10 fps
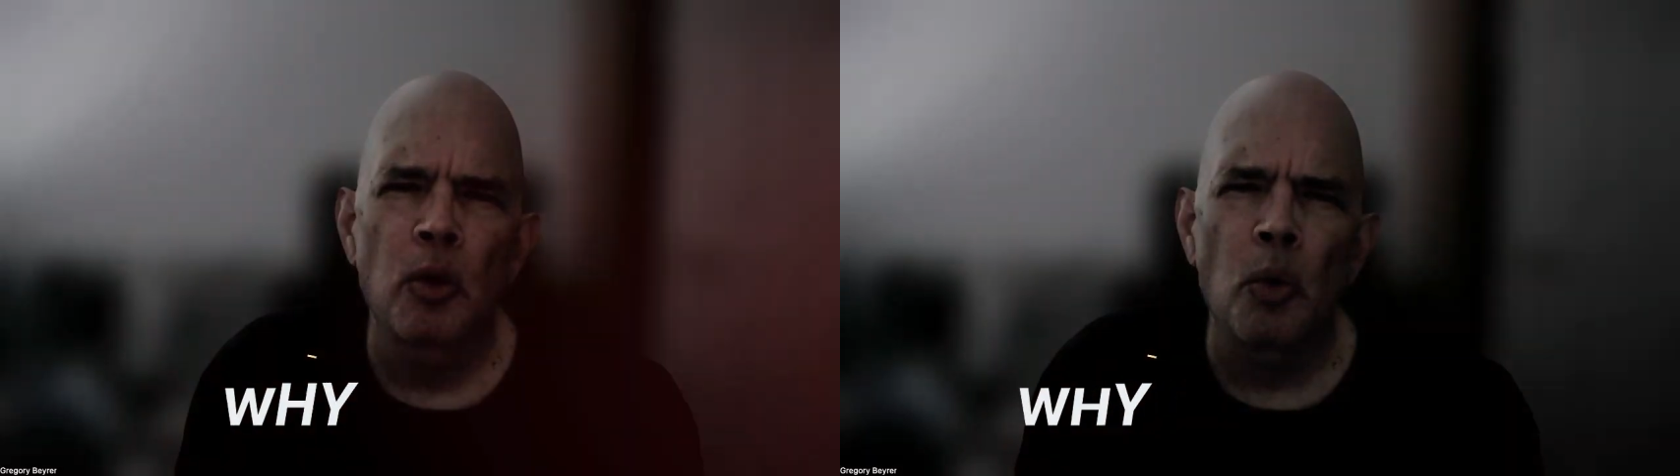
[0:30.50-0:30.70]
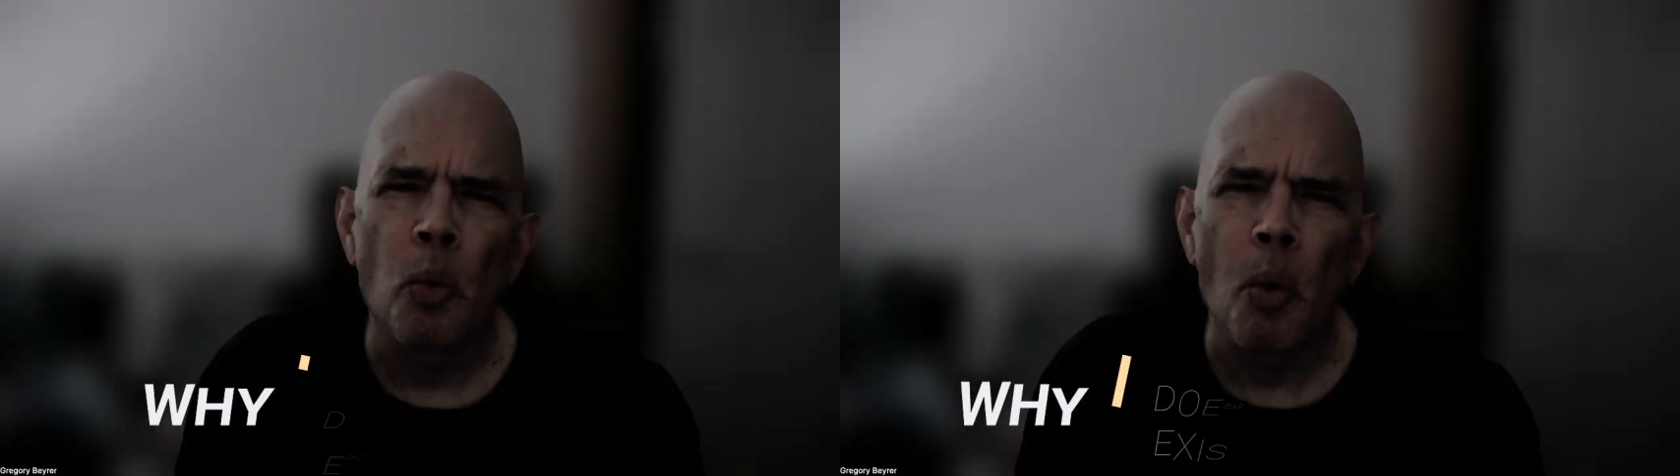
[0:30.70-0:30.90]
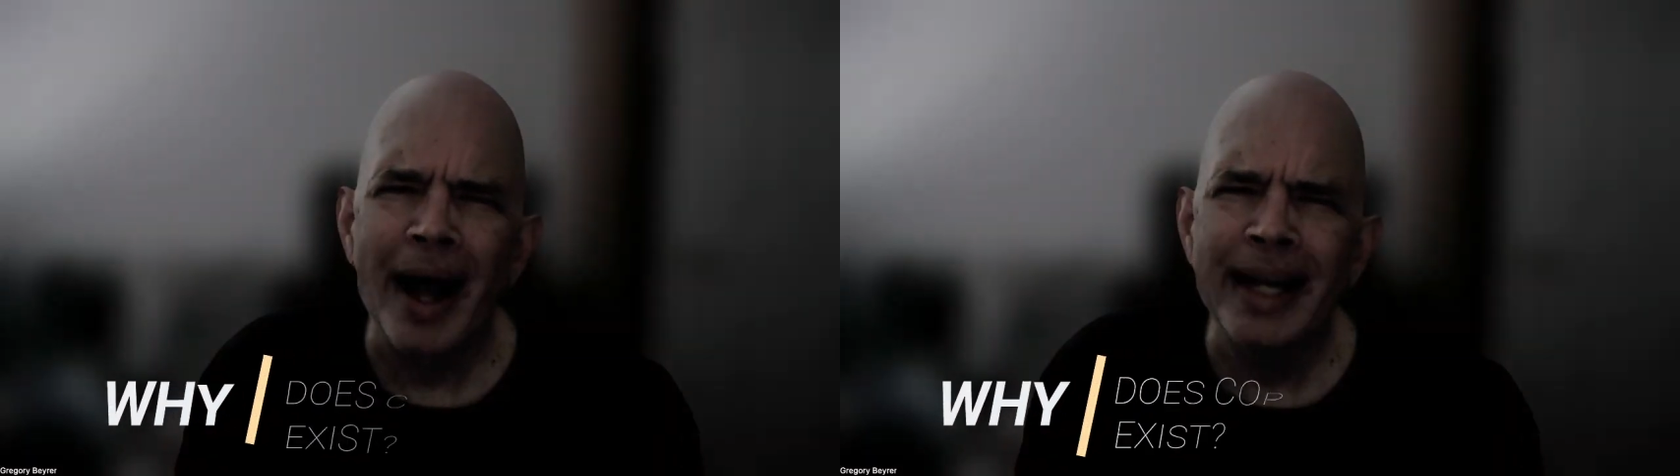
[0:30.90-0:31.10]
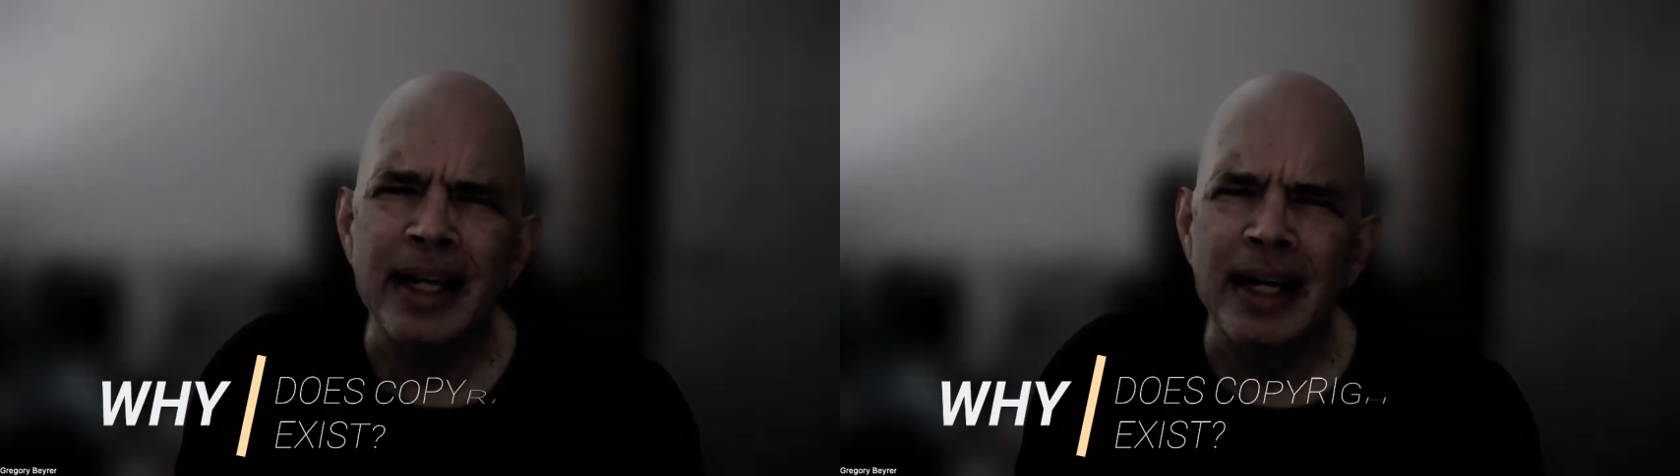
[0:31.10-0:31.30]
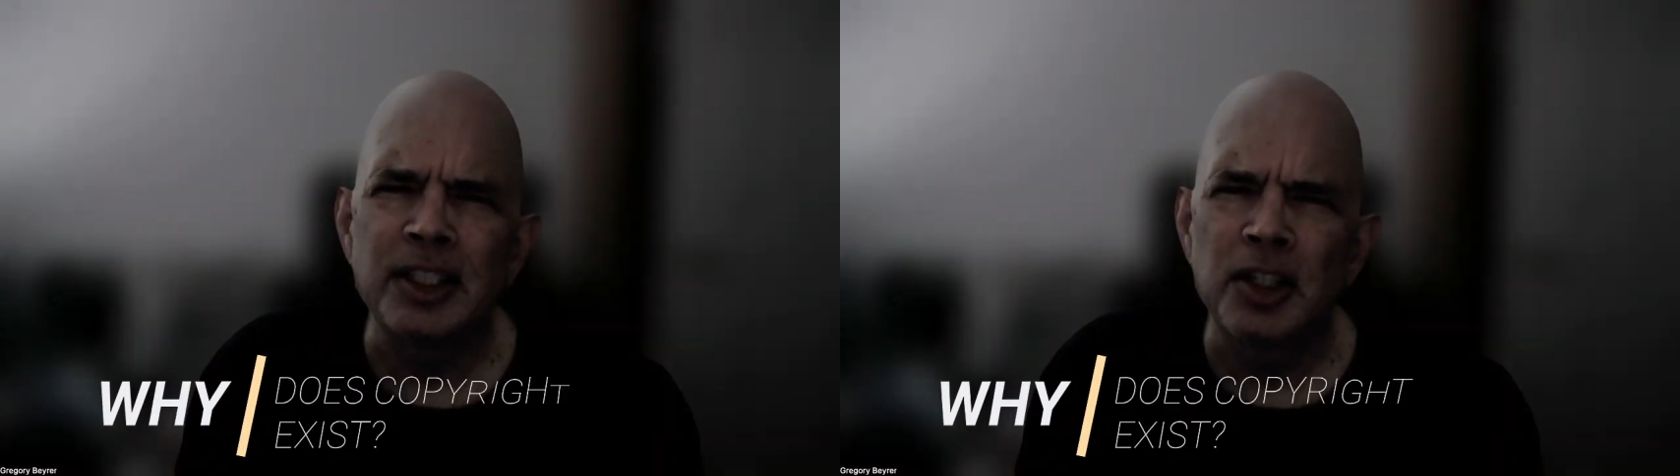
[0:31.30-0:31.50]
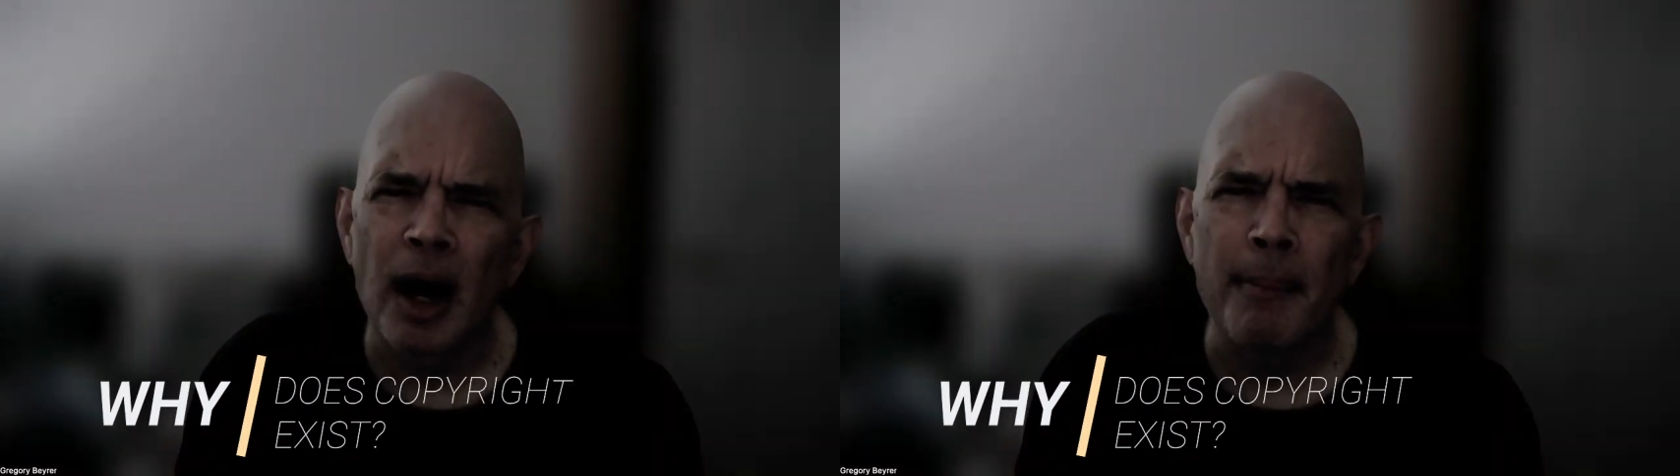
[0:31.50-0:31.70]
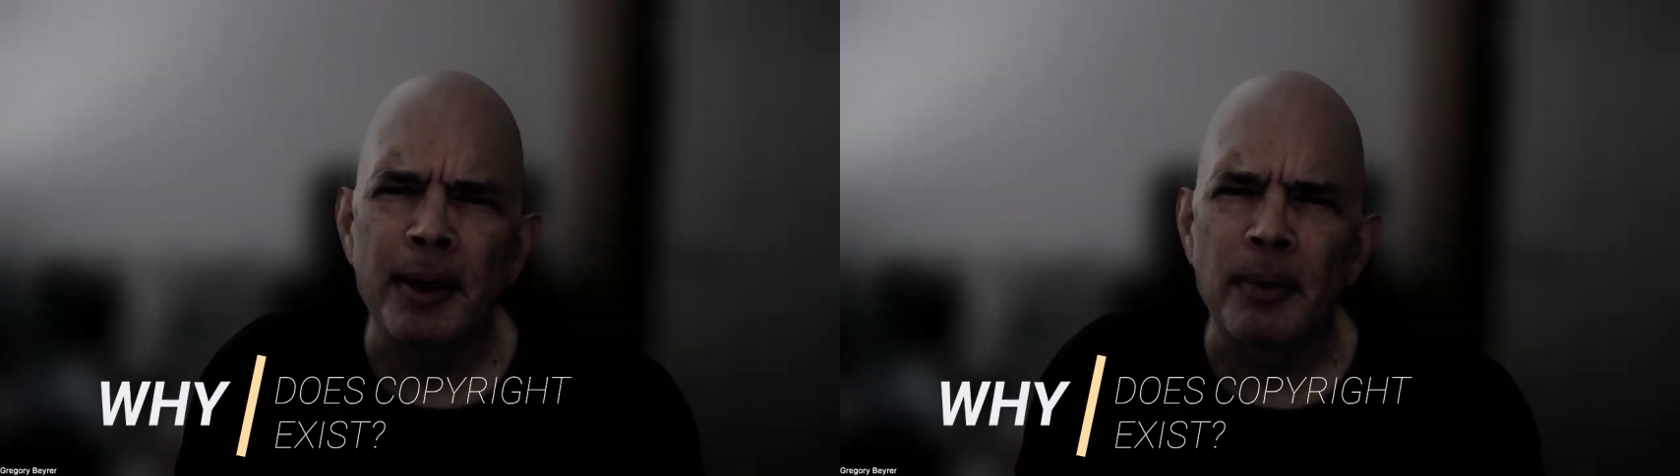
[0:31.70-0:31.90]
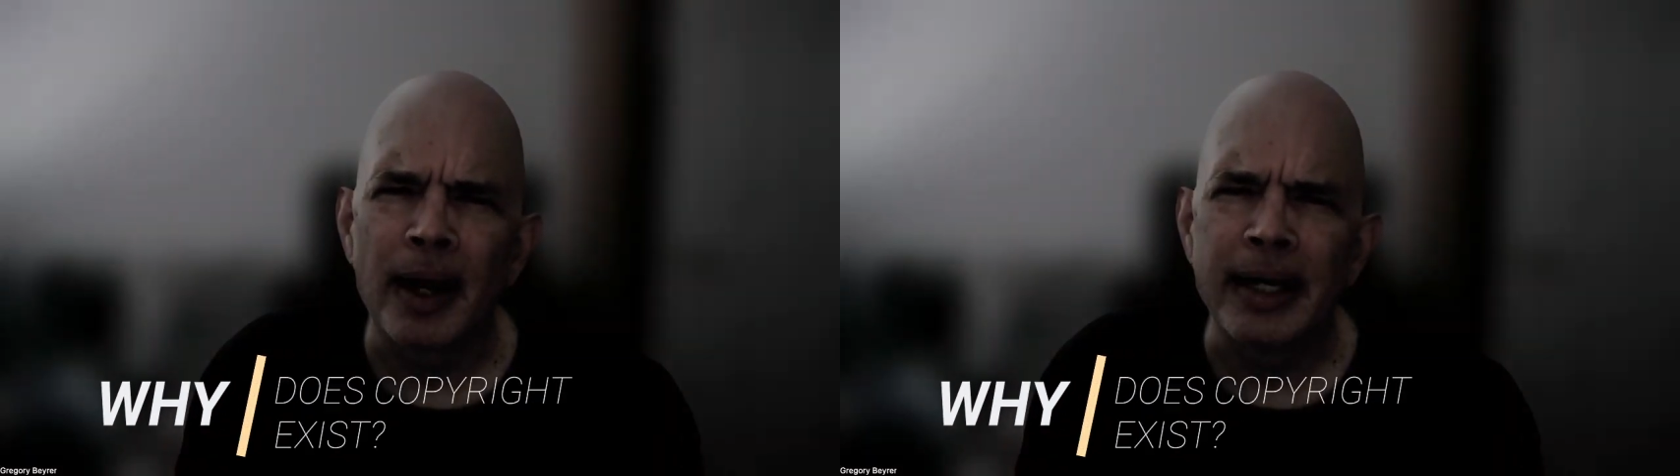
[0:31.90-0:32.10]
Why does
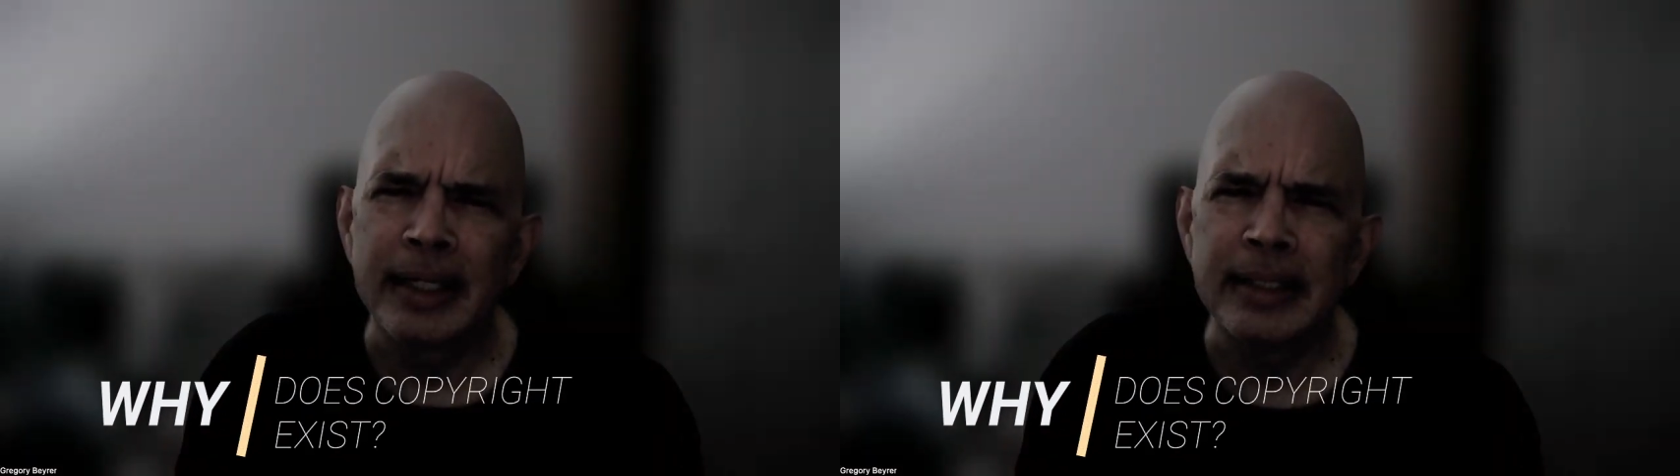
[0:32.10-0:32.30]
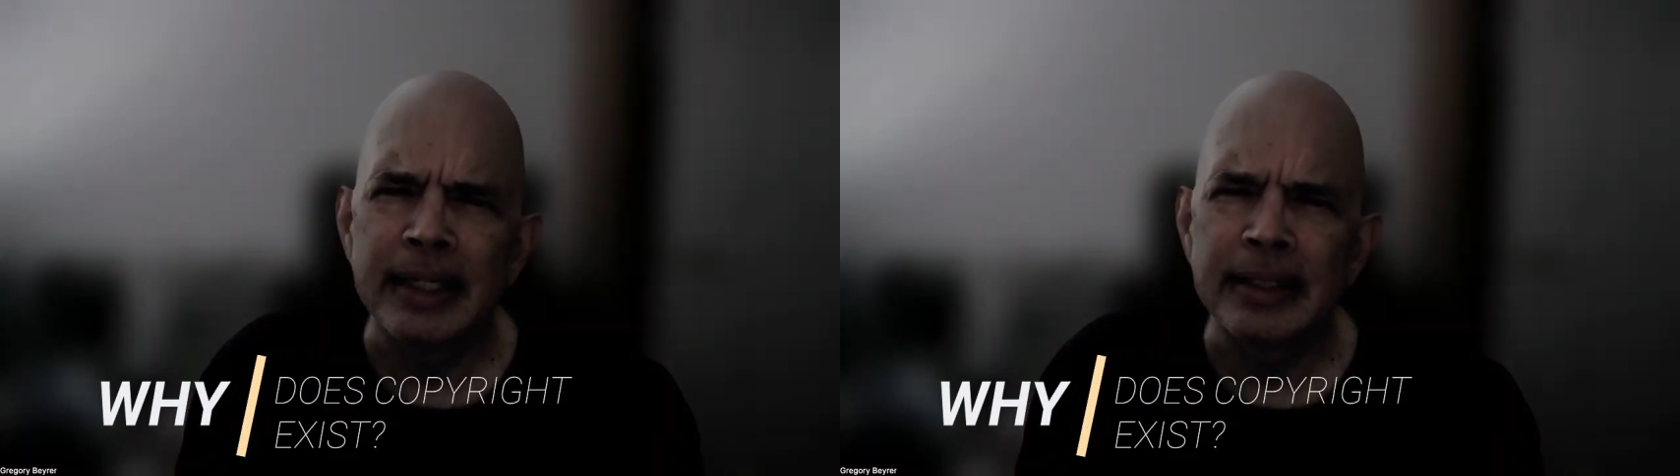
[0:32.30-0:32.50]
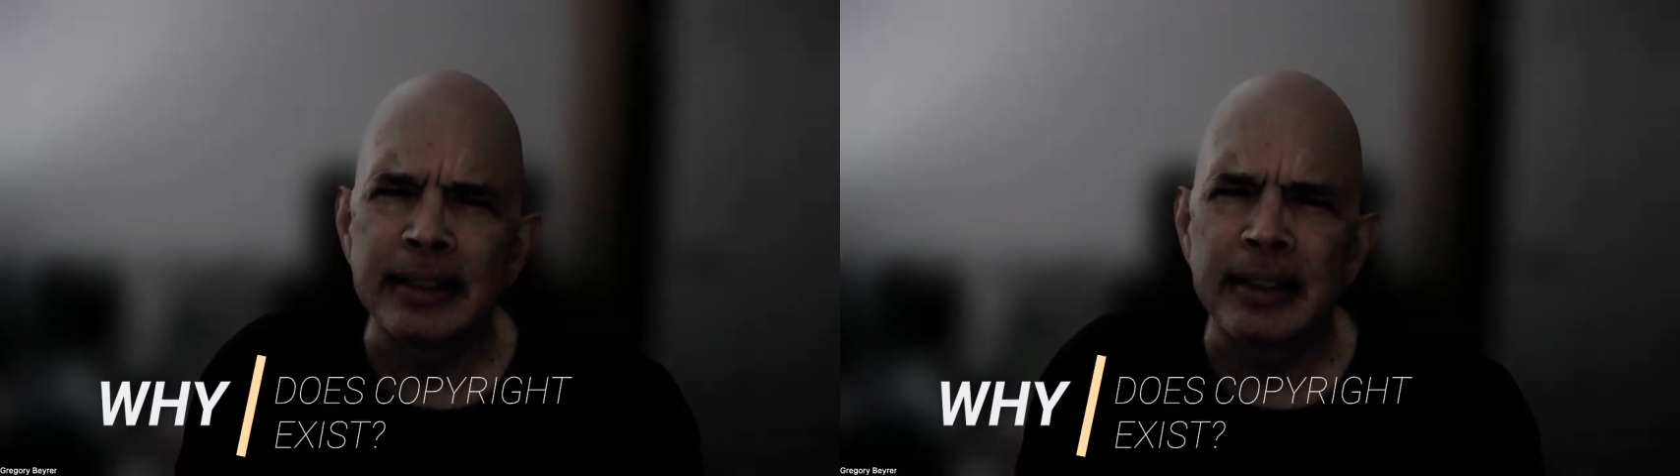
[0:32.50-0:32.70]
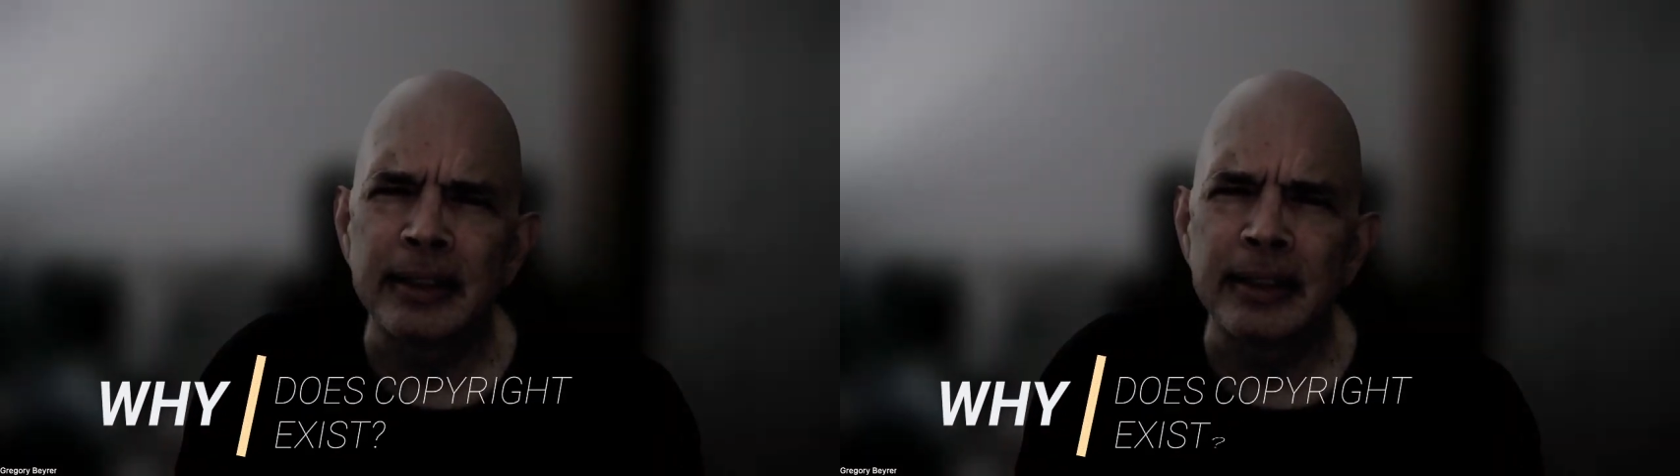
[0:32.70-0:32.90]
copyright exist?